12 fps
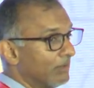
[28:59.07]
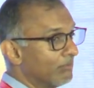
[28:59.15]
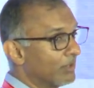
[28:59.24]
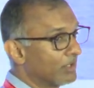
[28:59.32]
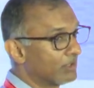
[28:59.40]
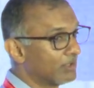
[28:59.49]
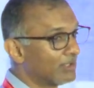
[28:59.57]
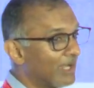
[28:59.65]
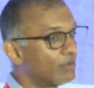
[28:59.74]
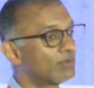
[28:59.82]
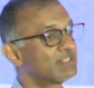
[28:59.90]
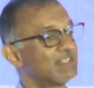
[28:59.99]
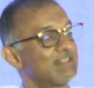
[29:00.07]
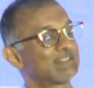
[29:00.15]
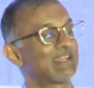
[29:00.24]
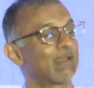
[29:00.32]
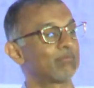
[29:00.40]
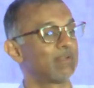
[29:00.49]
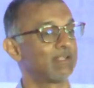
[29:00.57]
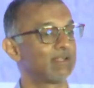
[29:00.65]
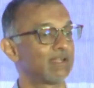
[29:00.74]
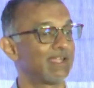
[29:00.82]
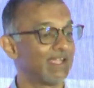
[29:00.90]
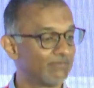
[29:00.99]
But I don't see this happening
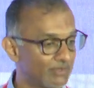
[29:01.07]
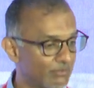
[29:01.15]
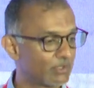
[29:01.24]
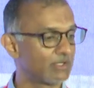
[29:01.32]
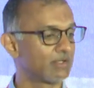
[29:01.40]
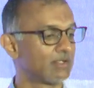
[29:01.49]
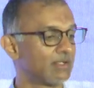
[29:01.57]
everywhere.